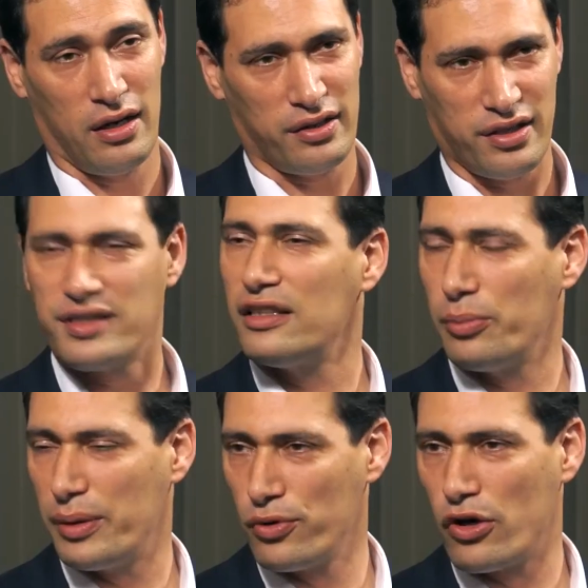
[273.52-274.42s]
LinkedIn is a little
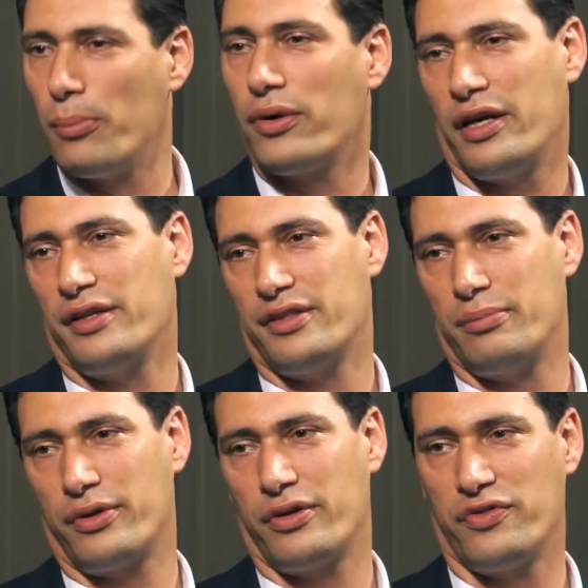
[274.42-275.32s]
bit more complicated
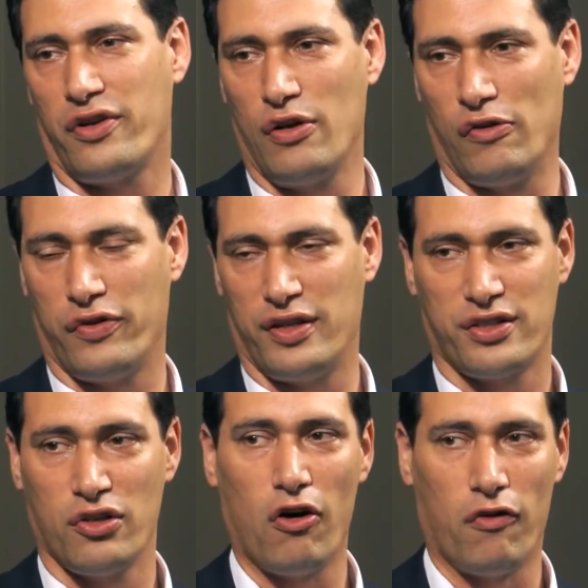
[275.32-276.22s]
because very often
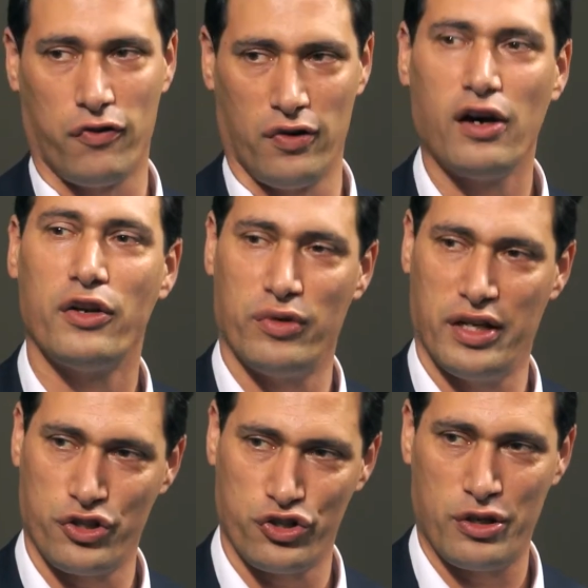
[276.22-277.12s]
it's an offline
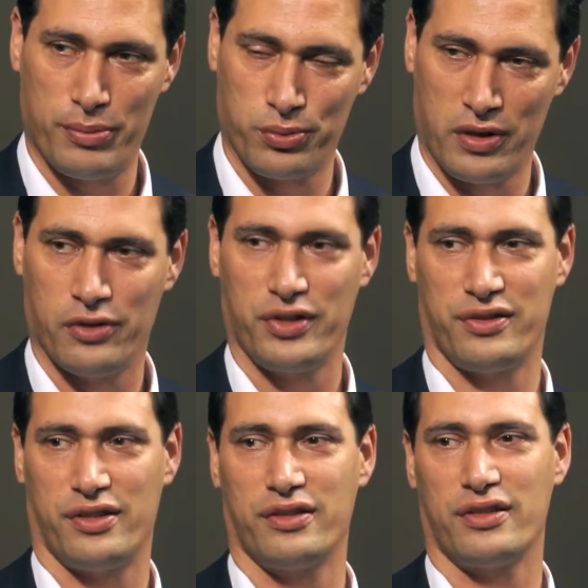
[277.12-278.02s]
relationship as well,
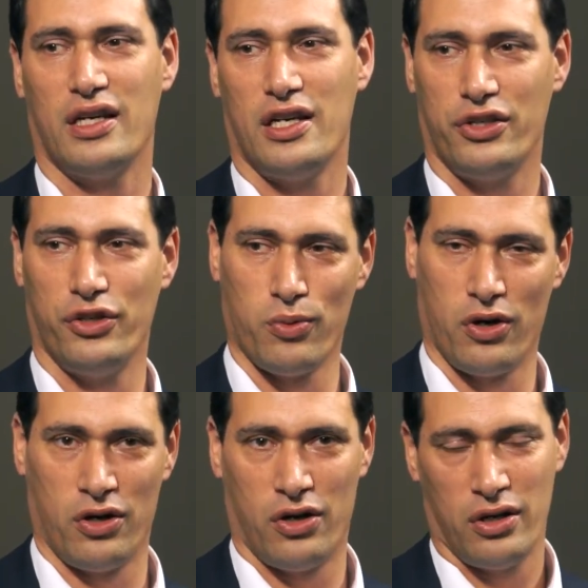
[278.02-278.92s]
isn't it?
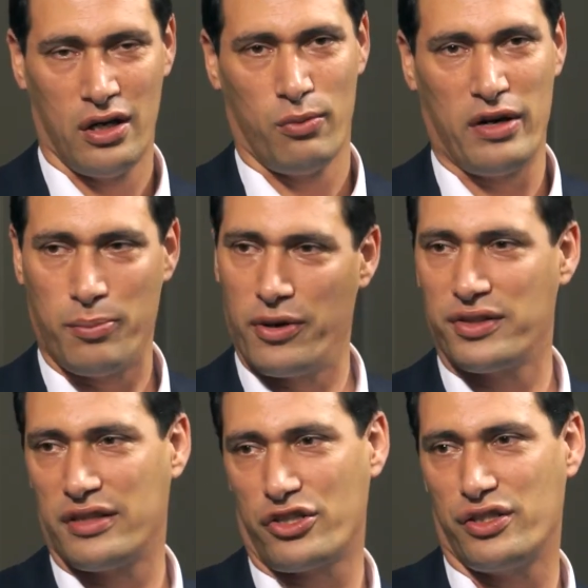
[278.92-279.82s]
When the
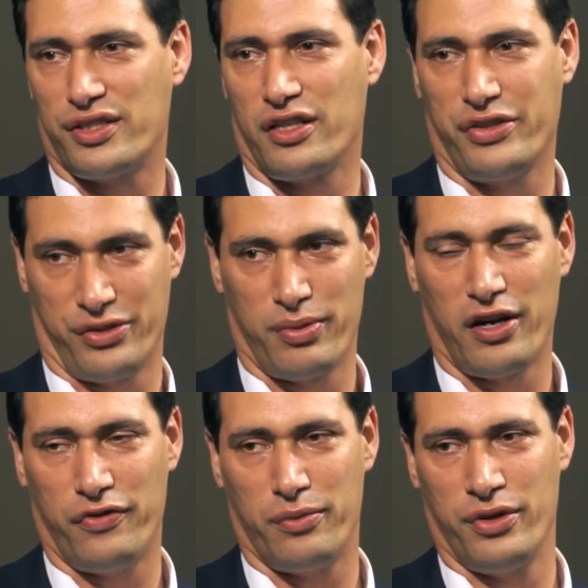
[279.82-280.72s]
person actually decides to
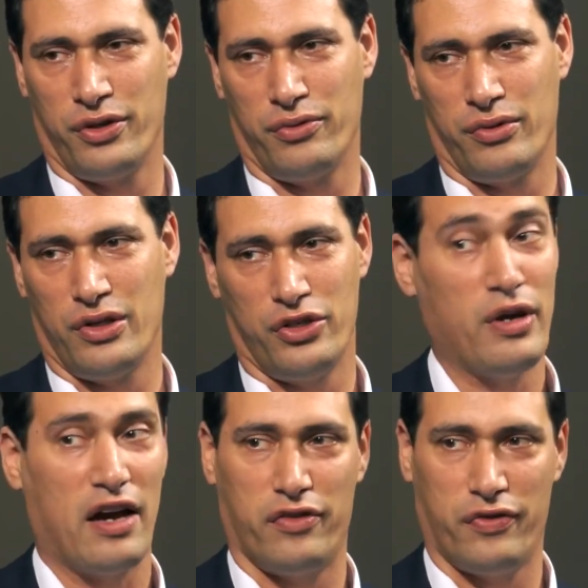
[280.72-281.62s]
buy from you, you
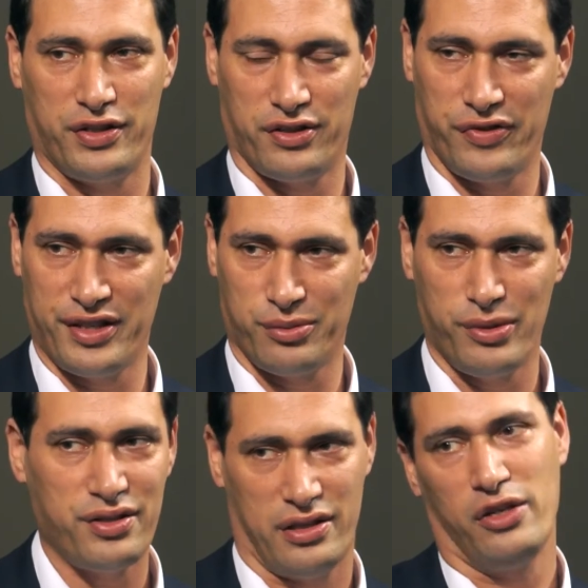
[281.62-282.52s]
have a face-to-face
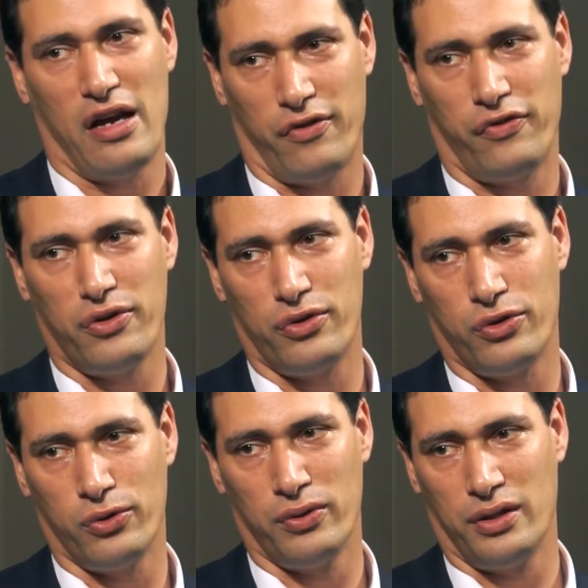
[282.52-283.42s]
meeting, you have a phone
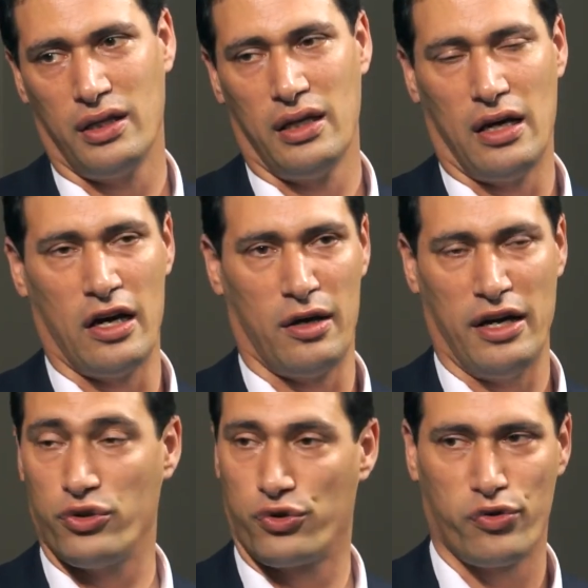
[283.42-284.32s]
call, and
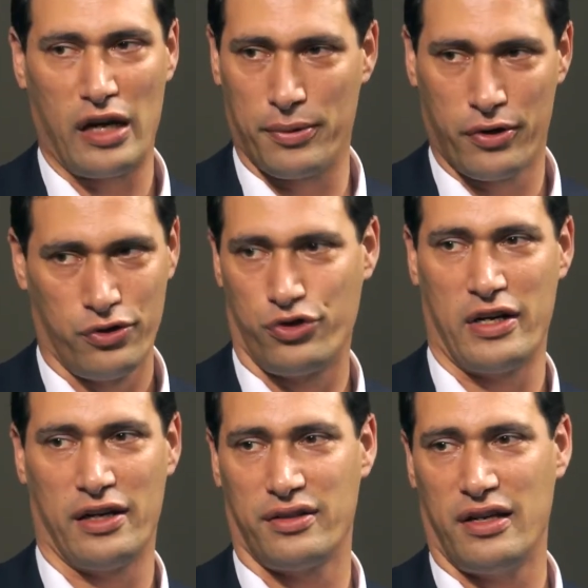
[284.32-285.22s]
you're drawing up a
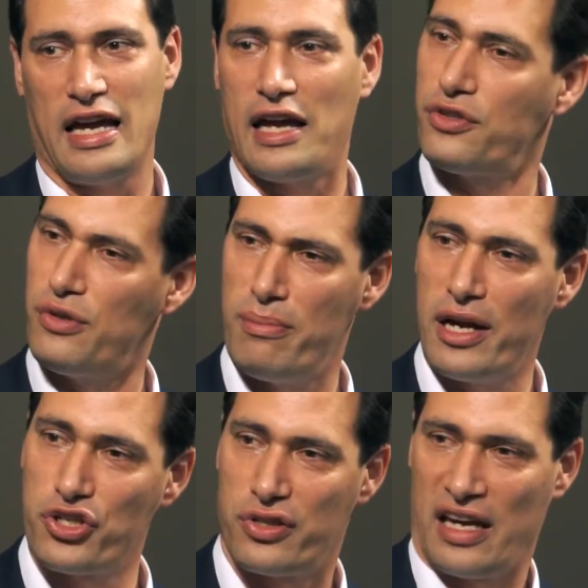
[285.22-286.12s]
contract. How do you
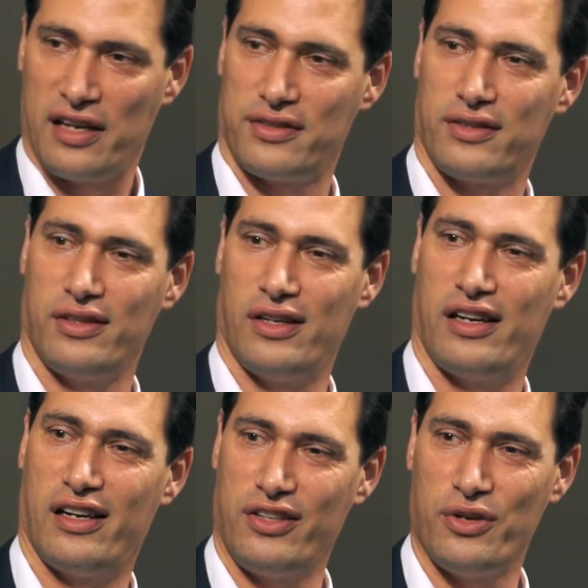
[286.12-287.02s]
measure that
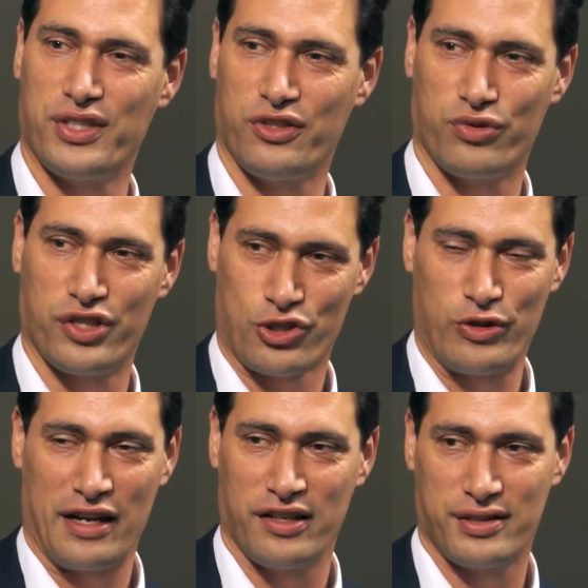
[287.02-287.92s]
using
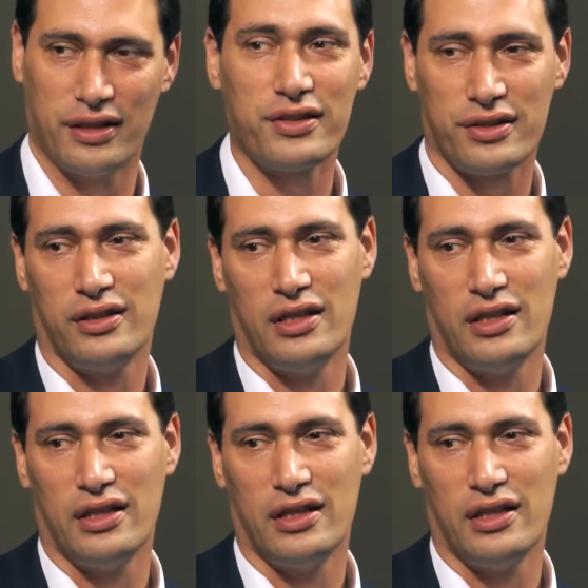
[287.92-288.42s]
traditional analytics?